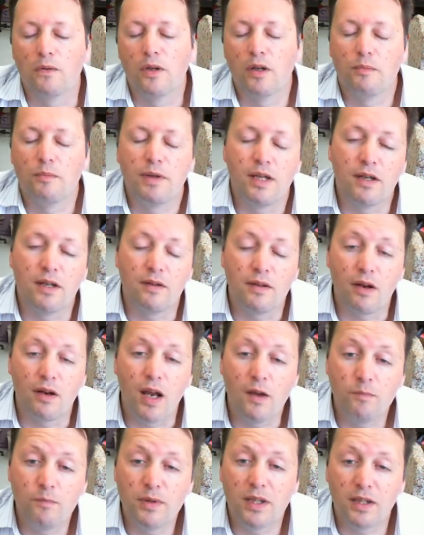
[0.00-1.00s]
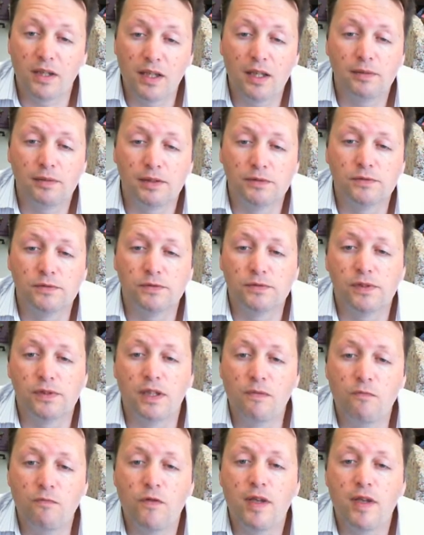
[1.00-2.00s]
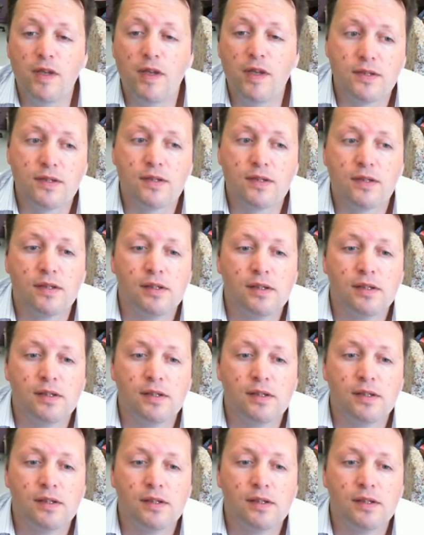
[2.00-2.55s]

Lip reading: I mean, there have been a couple of MVS